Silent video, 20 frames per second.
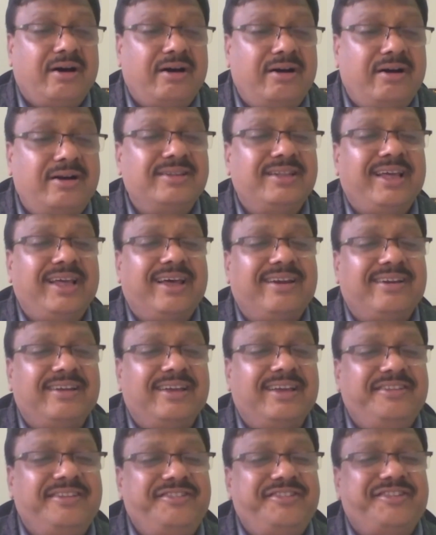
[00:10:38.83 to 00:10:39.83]
earned their
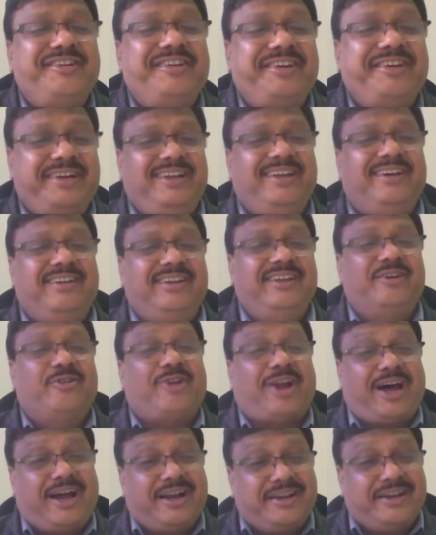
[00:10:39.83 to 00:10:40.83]
engineering degree
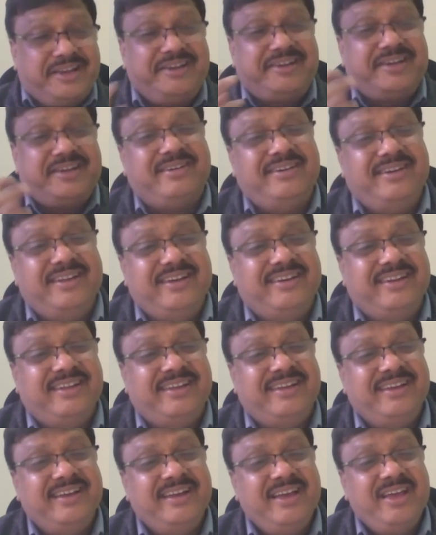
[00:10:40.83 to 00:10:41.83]
or architect
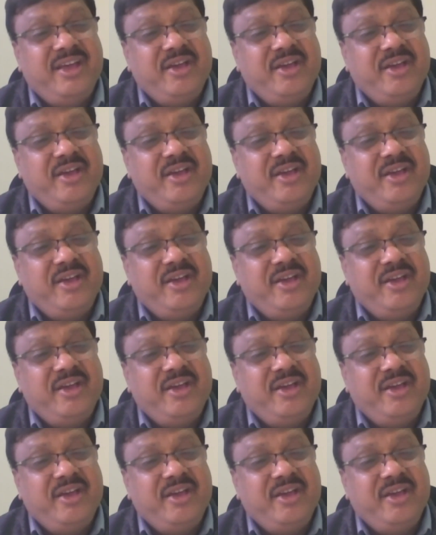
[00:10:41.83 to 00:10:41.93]
degree,